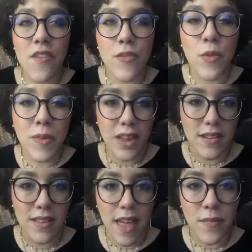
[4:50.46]
for me
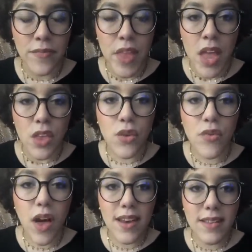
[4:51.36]
to say.
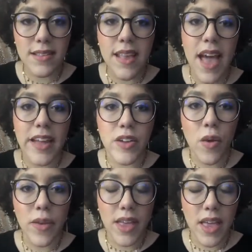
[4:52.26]
You've got to decide
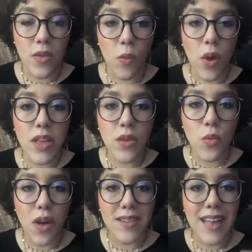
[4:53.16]
going in what you
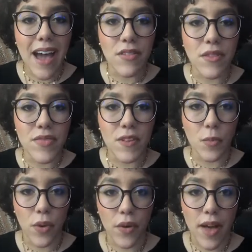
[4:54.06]
want out of
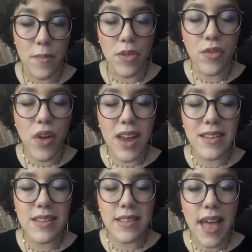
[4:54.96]
this program. You've got
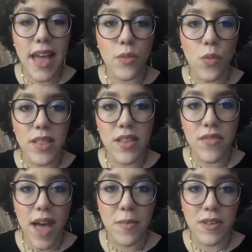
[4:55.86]
to decide what the
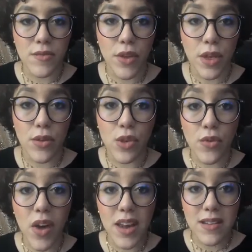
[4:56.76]
vibe is for you.
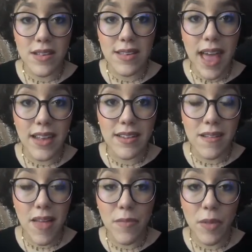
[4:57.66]
You've got to decide to
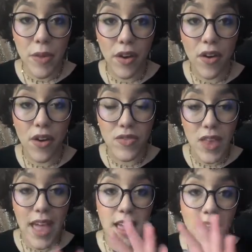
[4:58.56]
claim the miracle of
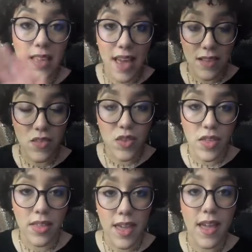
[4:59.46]
saying yes to
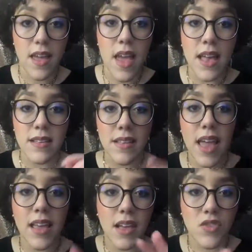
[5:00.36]
the thing,
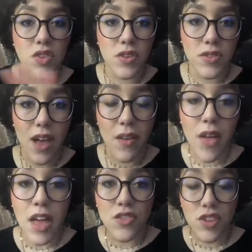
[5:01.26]
saying yes to
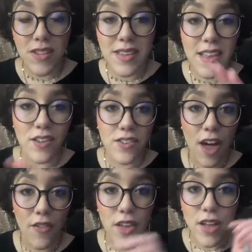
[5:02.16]
yourself, trusting
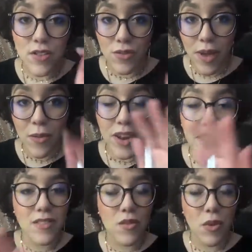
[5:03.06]
yourself, doing what
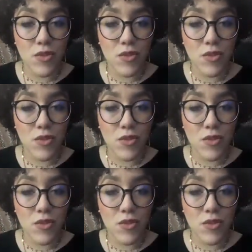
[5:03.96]
it is you